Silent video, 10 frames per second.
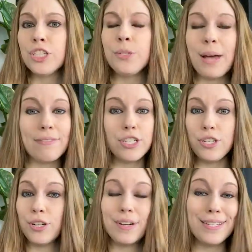You have to do
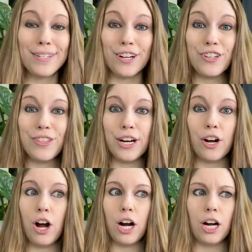your research.
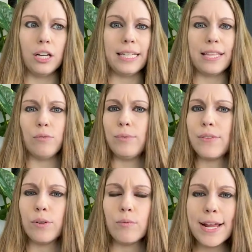There are like
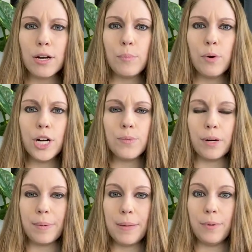different writer boards
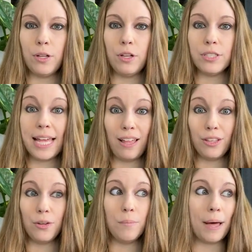where people tell
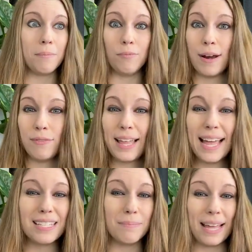you about red
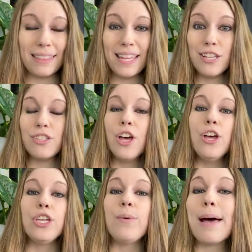flags and bad things. You